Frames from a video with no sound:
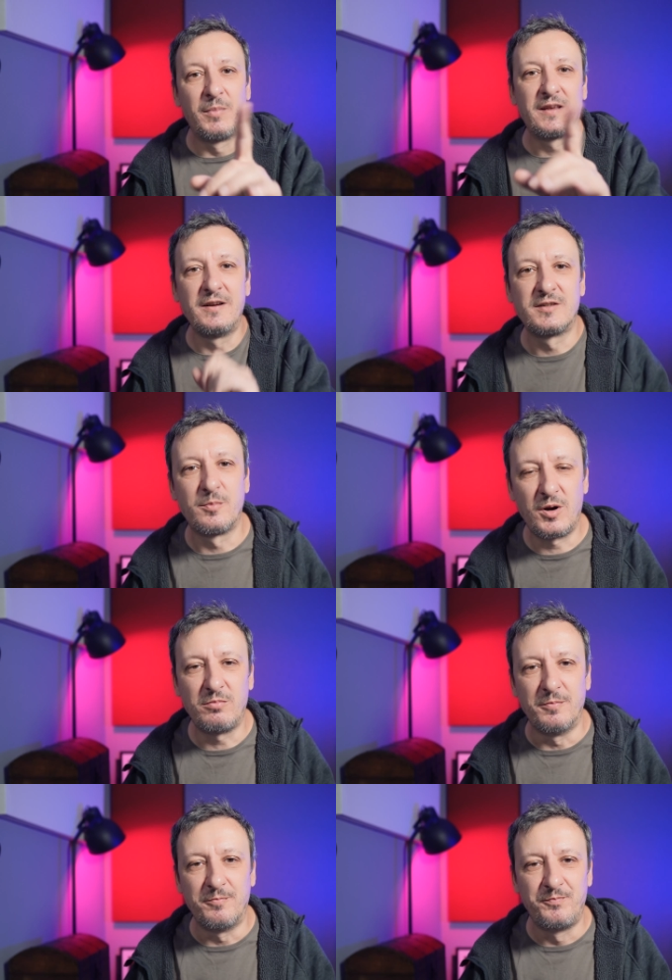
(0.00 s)
But here's the
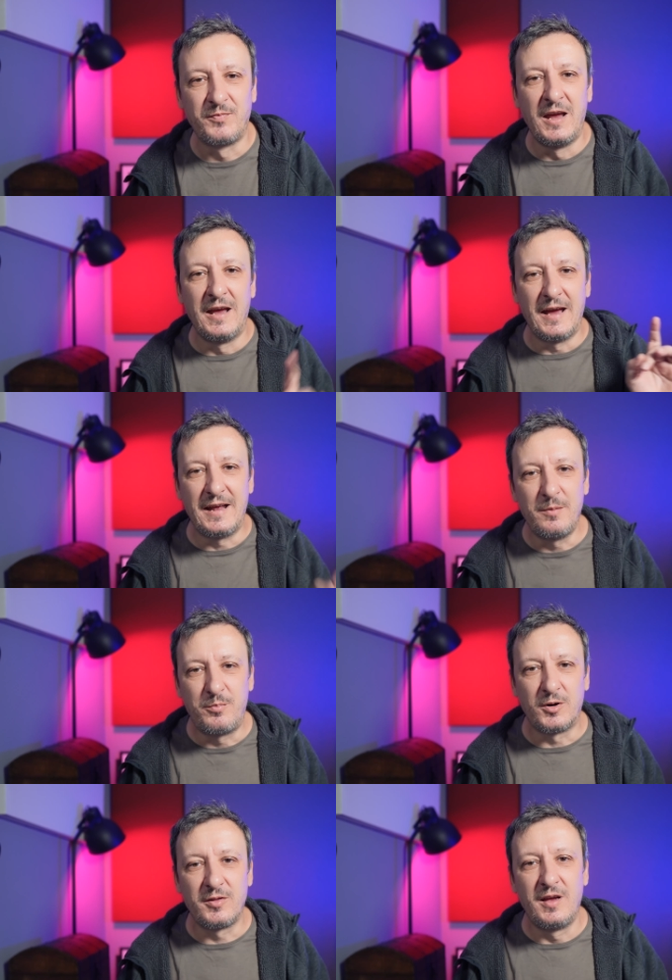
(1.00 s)
problem. Any
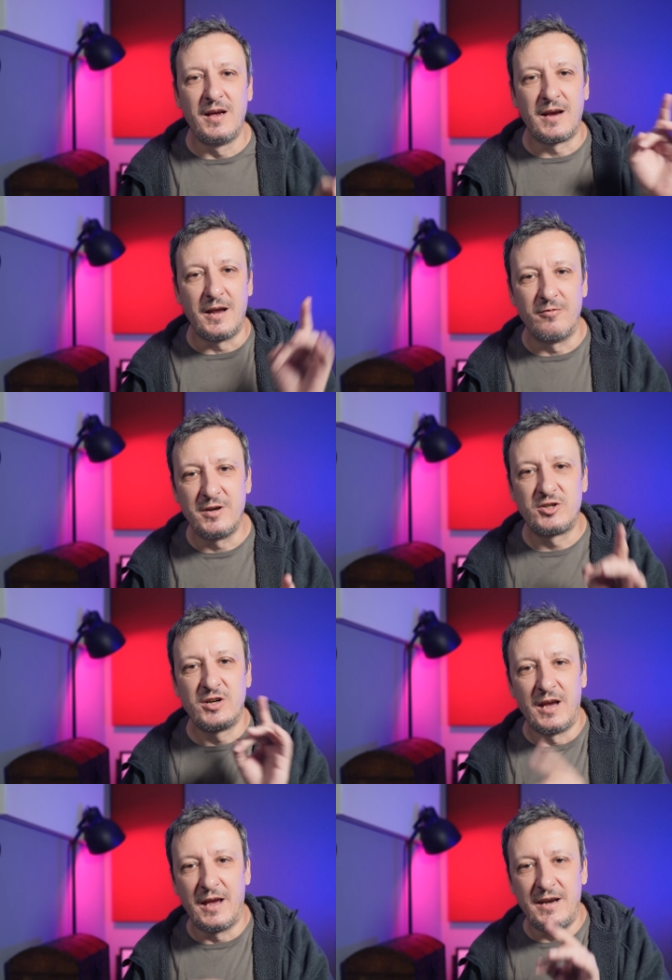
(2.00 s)
pod can
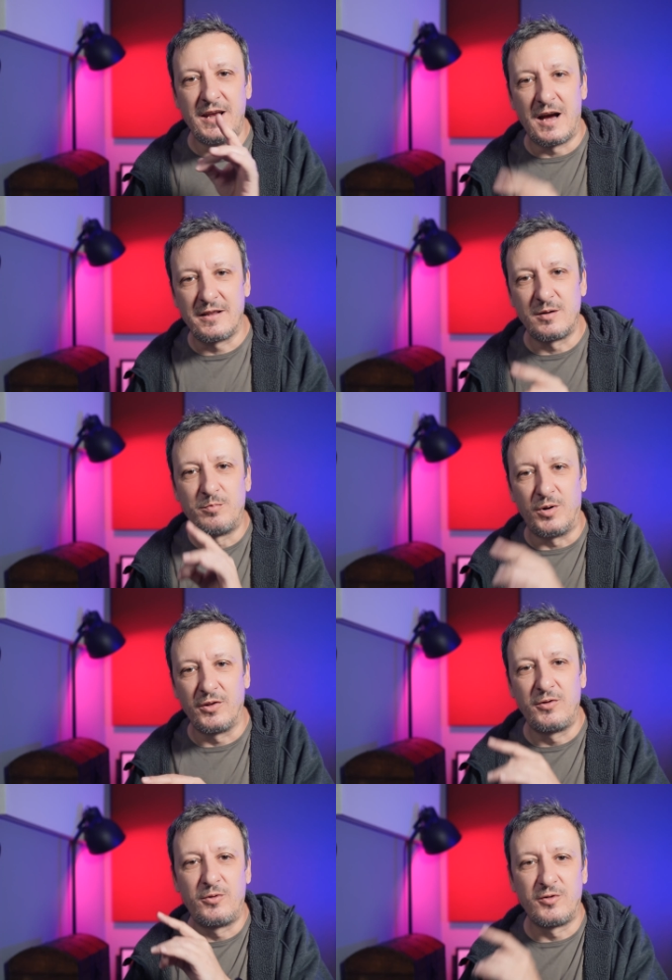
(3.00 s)
reach any other
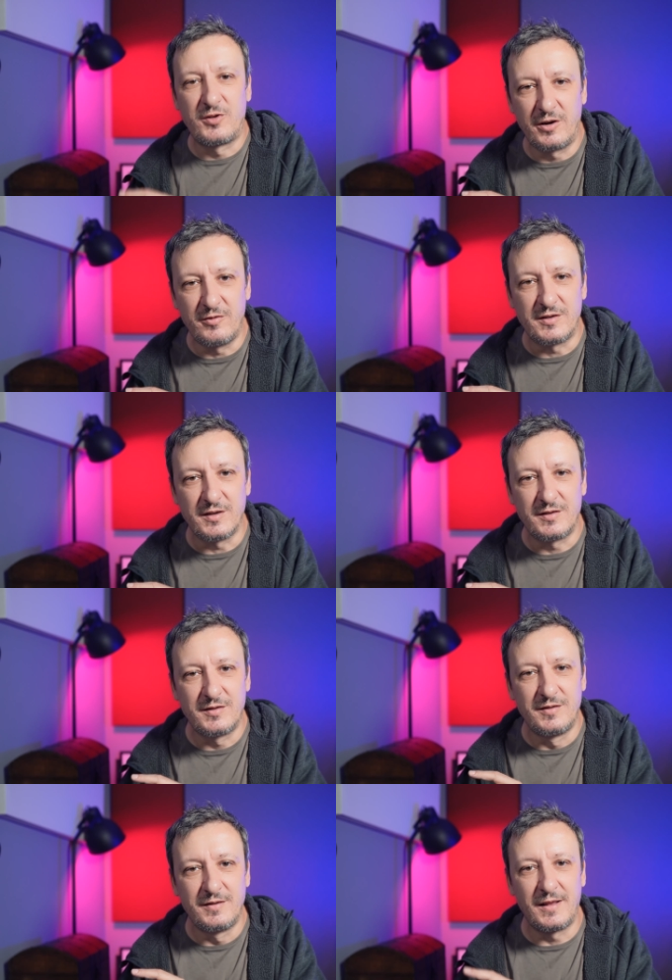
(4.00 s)
pod through
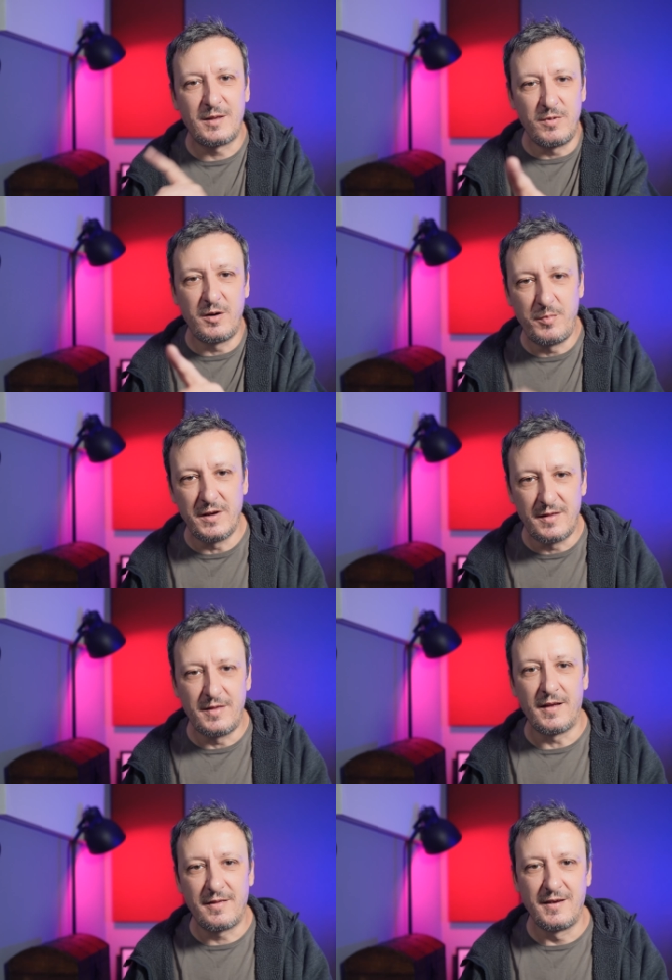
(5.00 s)
services. Let me
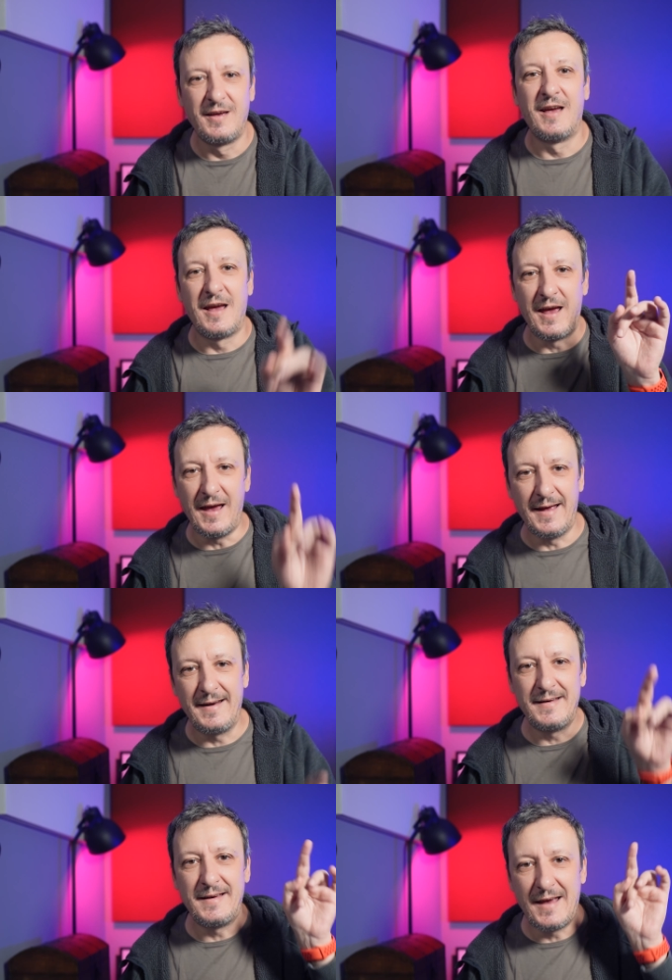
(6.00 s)
repeat that.
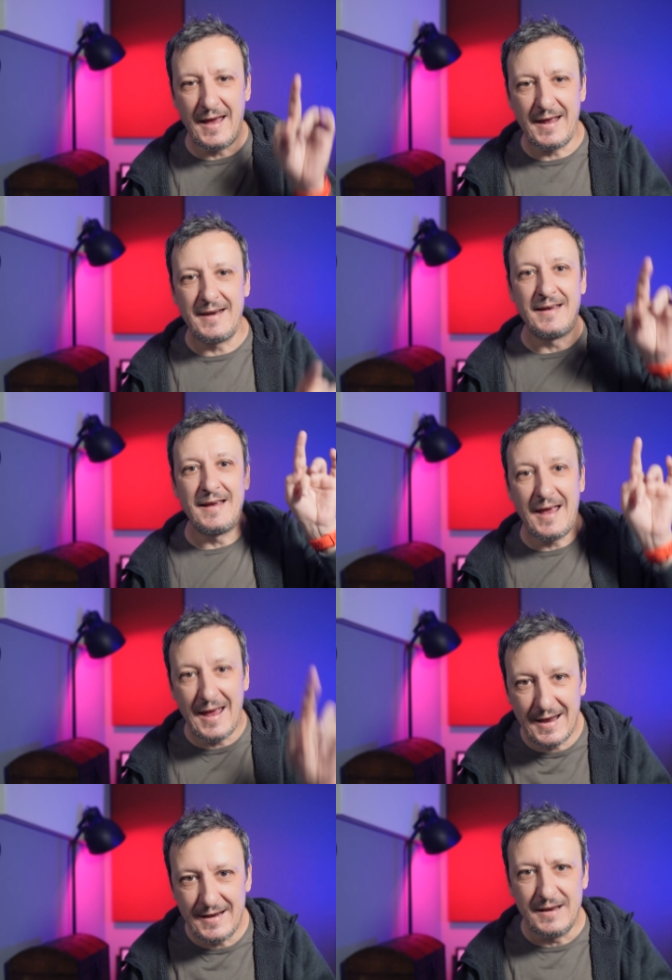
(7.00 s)
Any, any,
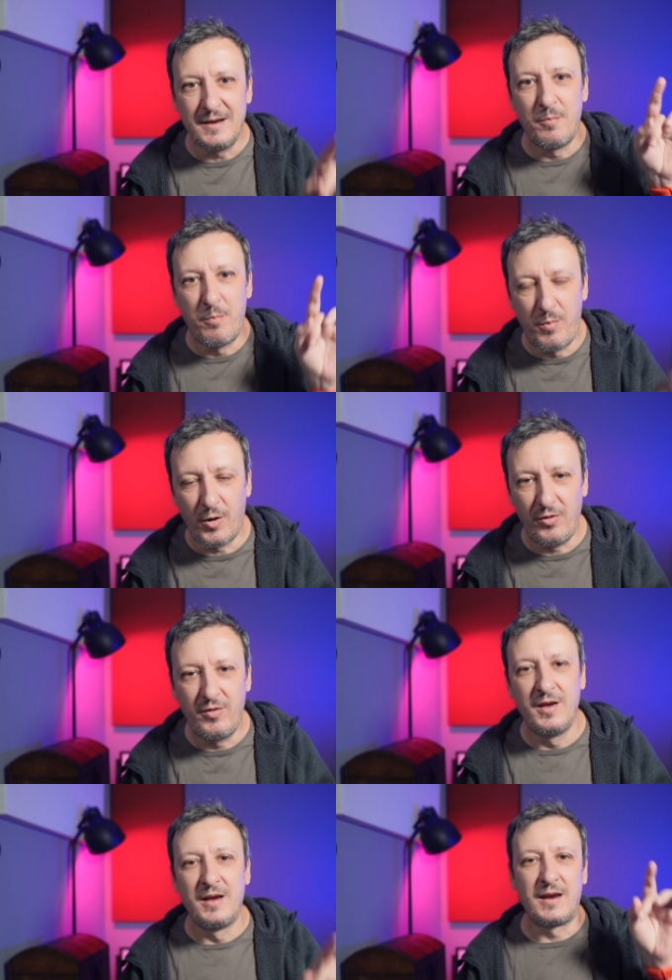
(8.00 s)
any
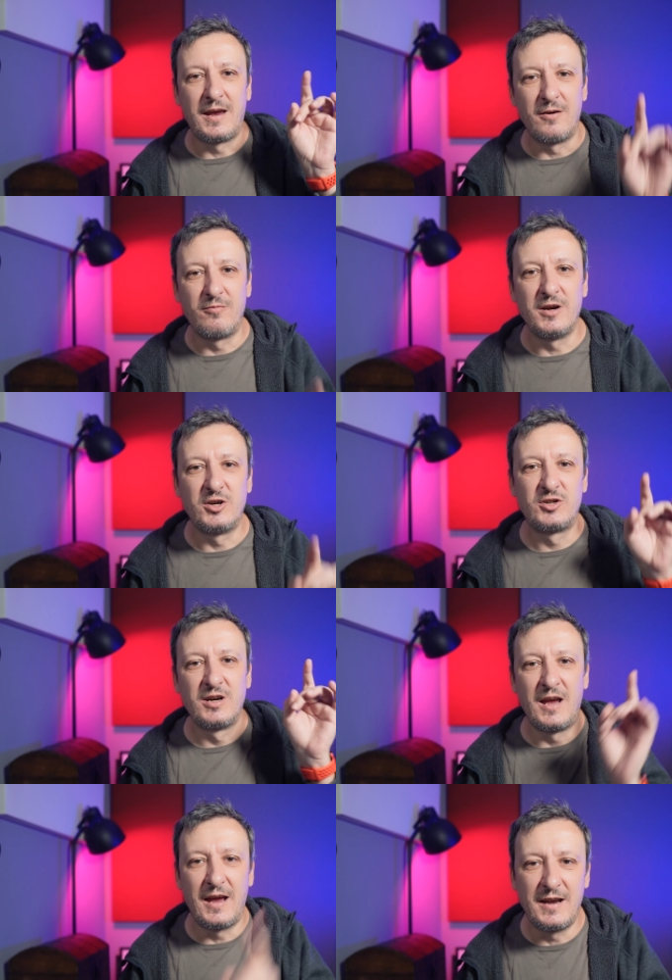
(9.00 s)
pod can
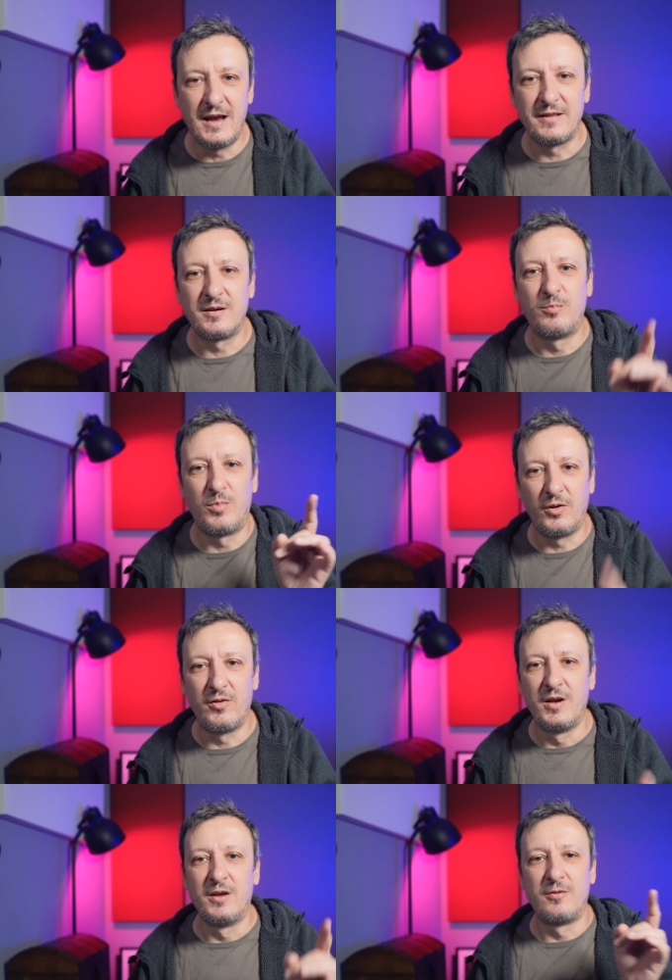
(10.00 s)
reach any other
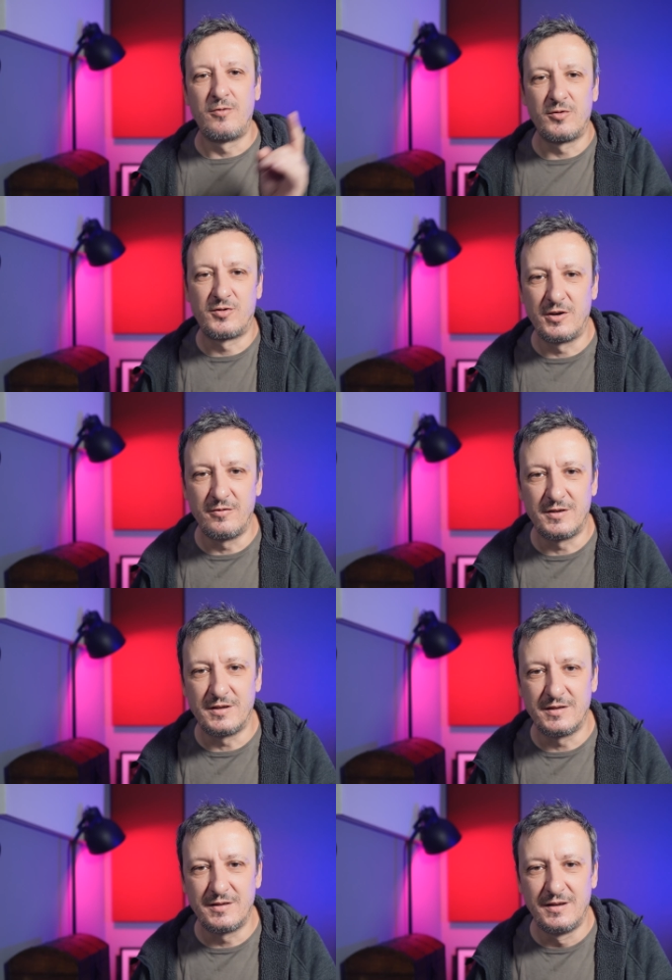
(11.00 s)
pod through
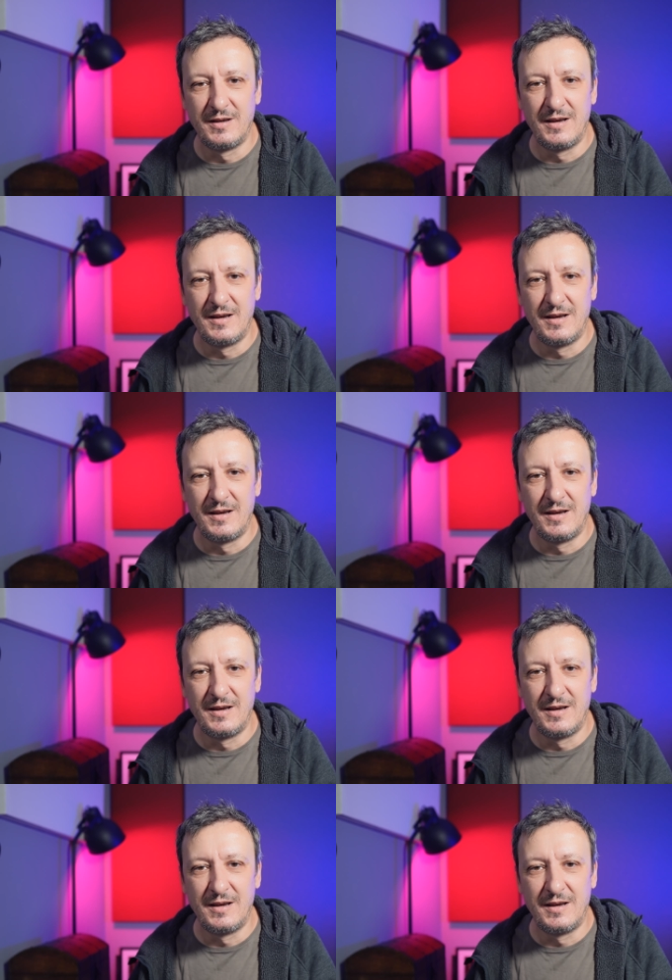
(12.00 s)
services.